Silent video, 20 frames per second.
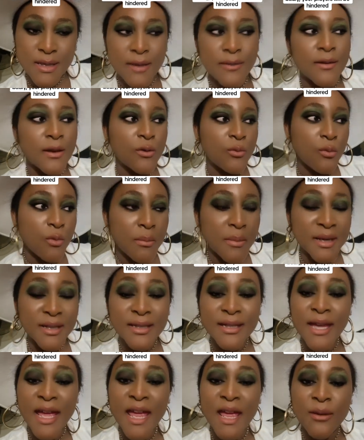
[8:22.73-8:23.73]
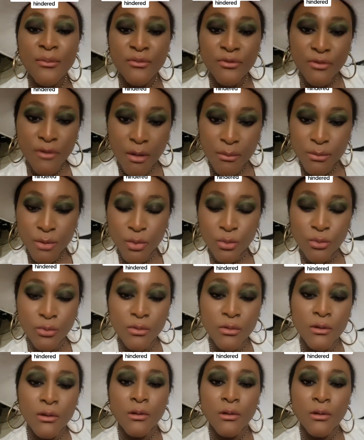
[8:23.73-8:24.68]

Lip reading: and then woman came from you,